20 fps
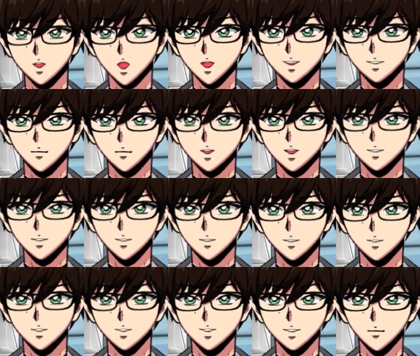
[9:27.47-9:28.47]
field
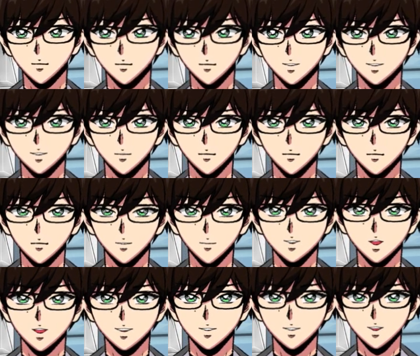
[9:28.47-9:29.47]
with the
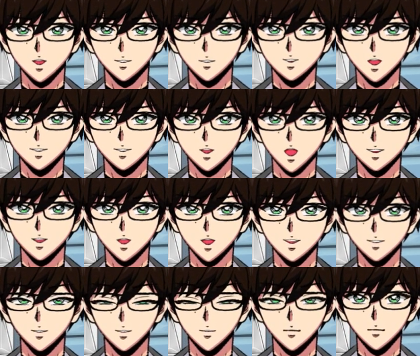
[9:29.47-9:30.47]
1 core removals
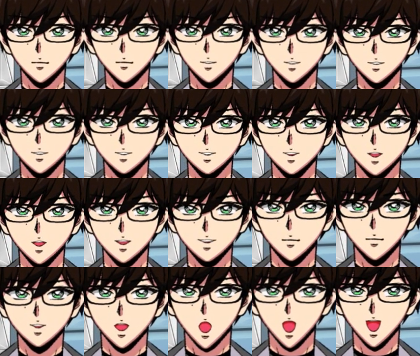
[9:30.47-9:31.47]
a little
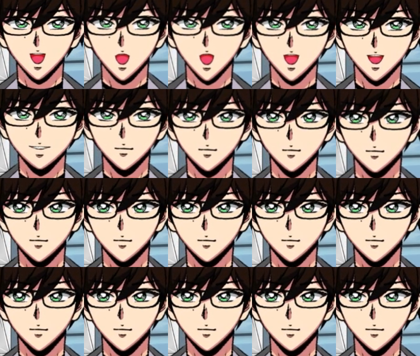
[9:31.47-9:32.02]
bit easier.